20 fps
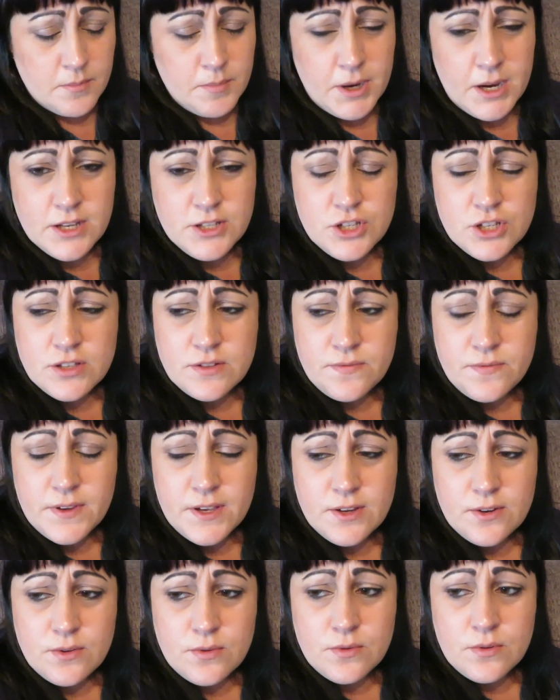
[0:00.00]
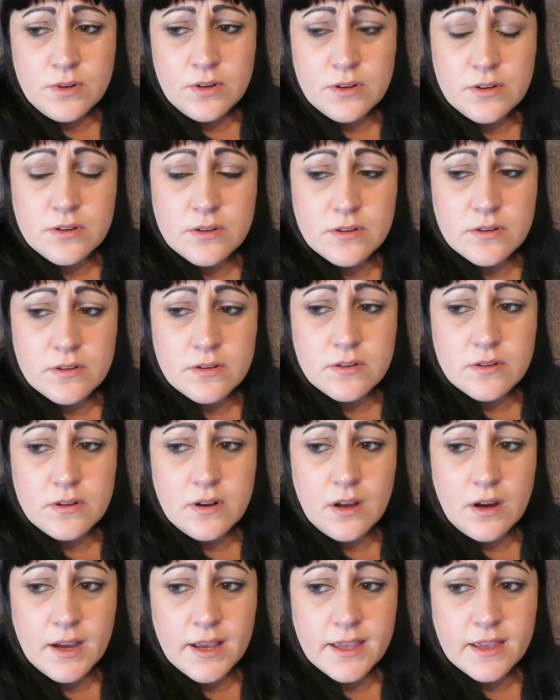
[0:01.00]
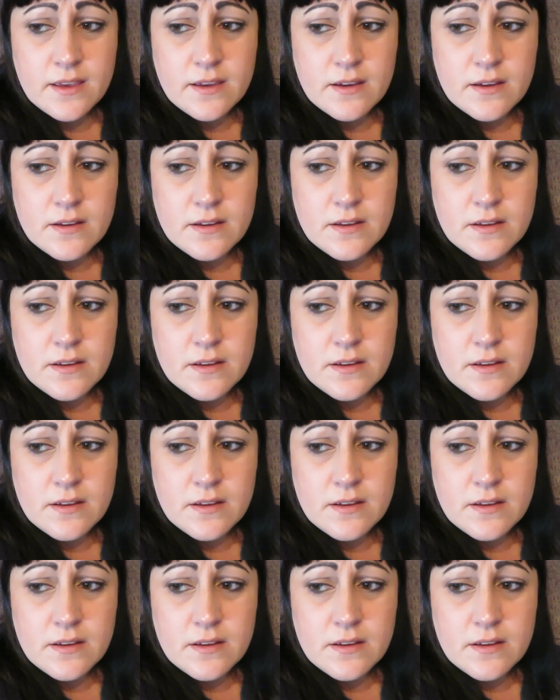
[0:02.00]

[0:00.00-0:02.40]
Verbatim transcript: But I just feel like